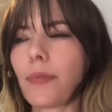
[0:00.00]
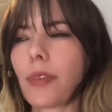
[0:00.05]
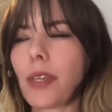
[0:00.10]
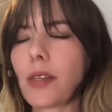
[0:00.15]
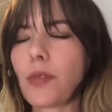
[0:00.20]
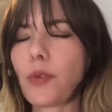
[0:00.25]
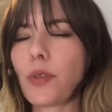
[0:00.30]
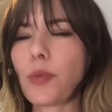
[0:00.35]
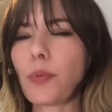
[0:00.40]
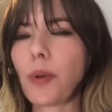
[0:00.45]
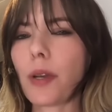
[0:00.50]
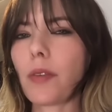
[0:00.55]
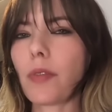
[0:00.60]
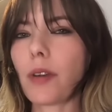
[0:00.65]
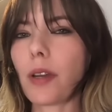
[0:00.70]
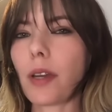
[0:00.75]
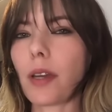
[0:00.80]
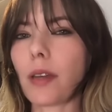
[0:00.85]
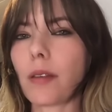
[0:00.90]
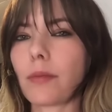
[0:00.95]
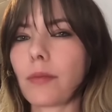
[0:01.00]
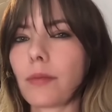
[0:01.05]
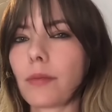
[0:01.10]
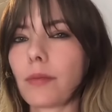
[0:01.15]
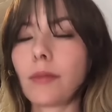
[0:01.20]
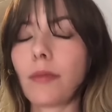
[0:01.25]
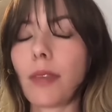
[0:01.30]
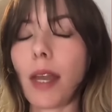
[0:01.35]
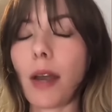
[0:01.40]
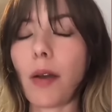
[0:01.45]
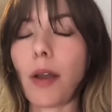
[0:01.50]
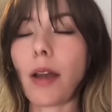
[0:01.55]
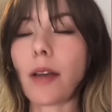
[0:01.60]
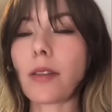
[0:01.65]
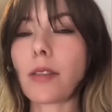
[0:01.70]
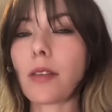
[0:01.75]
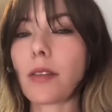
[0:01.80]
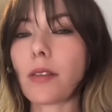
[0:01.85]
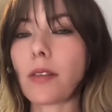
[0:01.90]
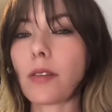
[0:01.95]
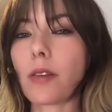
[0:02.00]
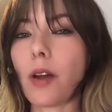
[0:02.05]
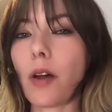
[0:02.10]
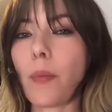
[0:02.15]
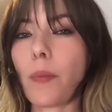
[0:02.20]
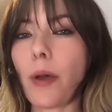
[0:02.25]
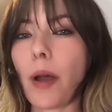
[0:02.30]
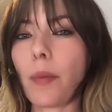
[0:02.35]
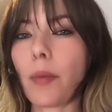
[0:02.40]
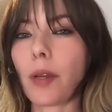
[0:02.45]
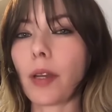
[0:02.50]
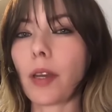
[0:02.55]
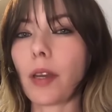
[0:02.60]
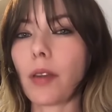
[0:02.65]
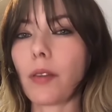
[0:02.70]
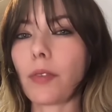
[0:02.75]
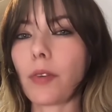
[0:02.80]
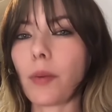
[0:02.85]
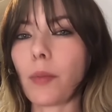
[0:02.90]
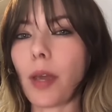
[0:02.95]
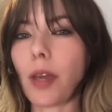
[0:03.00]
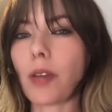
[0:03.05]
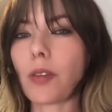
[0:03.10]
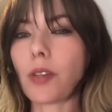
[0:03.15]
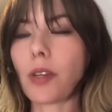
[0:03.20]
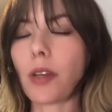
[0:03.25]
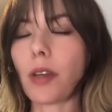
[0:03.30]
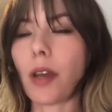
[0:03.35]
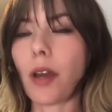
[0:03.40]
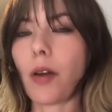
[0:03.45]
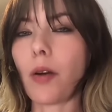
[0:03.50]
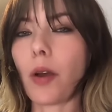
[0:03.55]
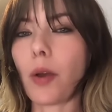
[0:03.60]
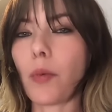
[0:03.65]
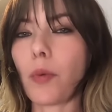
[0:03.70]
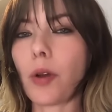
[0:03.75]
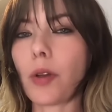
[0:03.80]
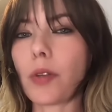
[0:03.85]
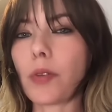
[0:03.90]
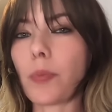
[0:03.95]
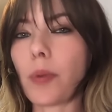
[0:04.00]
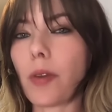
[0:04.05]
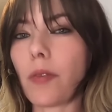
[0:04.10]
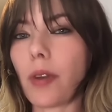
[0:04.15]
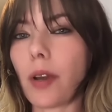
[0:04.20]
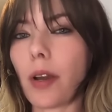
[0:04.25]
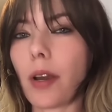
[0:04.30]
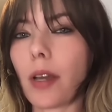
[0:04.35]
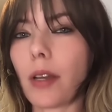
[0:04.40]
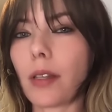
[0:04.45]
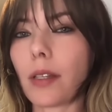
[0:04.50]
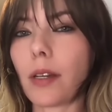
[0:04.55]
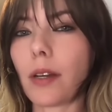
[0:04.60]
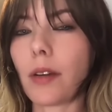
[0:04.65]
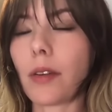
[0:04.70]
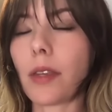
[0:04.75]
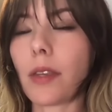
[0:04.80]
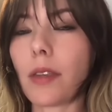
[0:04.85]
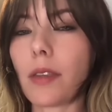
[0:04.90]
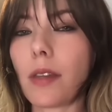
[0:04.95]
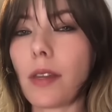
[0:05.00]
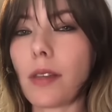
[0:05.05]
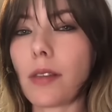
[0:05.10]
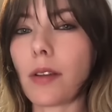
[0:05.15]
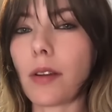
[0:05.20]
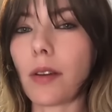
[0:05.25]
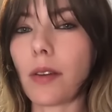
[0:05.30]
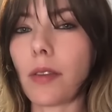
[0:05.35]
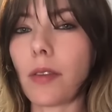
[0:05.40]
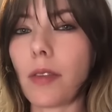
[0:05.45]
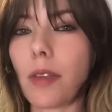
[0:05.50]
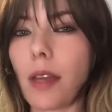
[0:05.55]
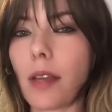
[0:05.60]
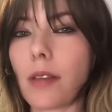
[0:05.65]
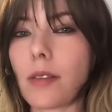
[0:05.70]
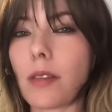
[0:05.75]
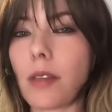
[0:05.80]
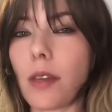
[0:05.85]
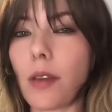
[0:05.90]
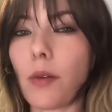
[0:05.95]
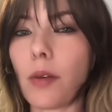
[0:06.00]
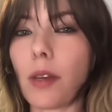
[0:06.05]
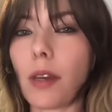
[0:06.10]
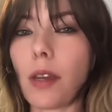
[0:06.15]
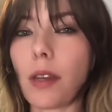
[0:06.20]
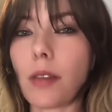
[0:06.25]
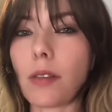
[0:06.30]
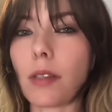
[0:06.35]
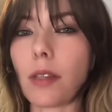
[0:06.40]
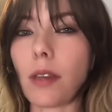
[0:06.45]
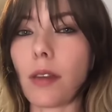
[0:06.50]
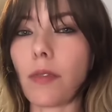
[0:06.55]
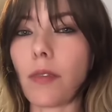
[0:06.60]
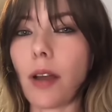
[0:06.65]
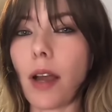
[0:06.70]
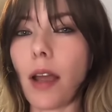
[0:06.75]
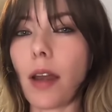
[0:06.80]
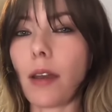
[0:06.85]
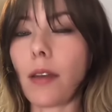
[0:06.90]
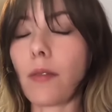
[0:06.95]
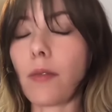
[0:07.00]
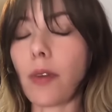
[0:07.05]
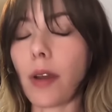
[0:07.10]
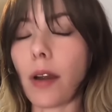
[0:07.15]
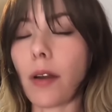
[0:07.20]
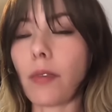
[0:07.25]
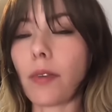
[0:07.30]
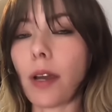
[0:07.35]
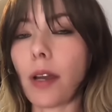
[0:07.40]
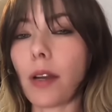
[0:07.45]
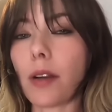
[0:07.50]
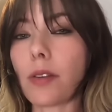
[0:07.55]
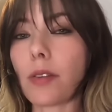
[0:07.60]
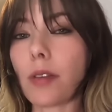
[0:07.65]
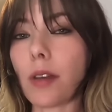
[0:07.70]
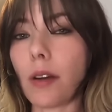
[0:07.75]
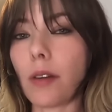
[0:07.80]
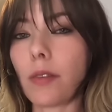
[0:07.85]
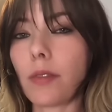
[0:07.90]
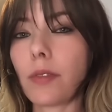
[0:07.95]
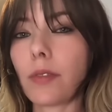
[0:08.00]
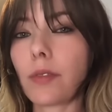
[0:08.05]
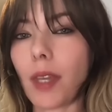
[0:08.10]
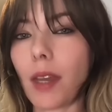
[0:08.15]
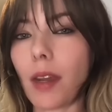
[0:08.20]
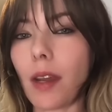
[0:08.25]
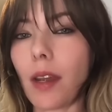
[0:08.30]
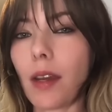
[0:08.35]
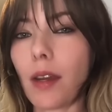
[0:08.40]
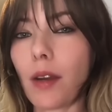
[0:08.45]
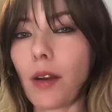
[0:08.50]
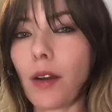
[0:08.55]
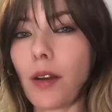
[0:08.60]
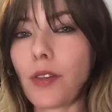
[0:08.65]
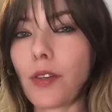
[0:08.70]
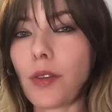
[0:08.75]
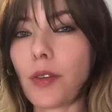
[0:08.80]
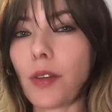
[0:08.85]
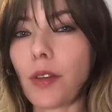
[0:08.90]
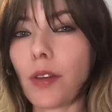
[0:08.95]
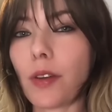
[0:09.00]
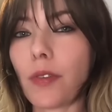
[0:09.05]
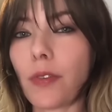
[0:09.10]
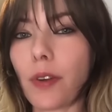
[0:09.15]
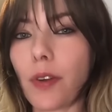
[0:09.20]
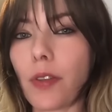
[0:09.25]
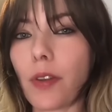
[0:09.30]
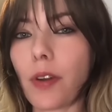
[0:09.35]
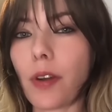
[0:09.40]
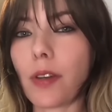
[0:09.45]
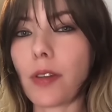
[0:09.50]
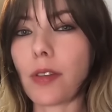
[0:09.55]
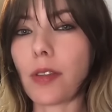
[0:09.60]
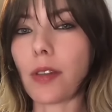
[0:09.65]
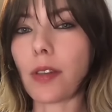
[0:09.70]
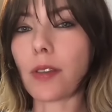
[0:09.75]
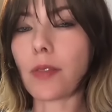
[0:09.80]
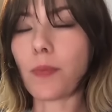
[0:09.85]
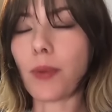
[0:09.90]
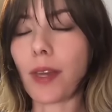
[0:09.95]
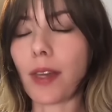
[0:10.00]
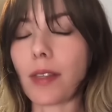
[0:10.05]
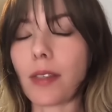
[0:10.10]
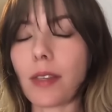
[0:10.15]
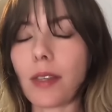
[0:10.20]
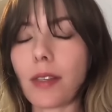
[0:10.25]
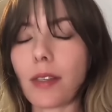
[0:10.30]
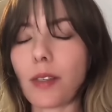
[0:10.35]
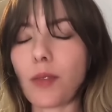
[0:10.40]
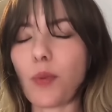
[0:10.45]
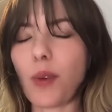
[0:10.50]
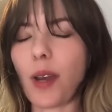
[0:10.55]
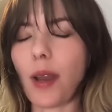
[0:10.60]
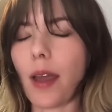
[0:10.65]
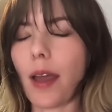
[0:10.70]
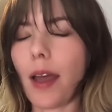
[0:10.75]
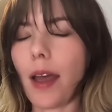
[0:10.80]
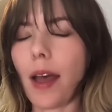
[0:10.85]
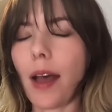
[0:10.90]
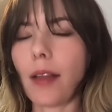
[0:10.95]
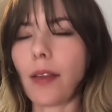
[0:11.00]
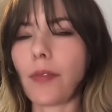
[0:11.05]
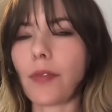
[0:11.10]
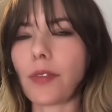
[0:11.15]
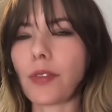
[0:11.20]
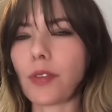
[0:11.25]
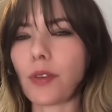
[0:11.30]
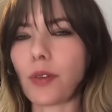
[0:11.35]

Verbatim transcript: this one's pretty funny. Now, as this is all public information now, I want to be very clear that these are things that you can easily find and verify yourself. And I encourage you to look further into this because this is one hell of a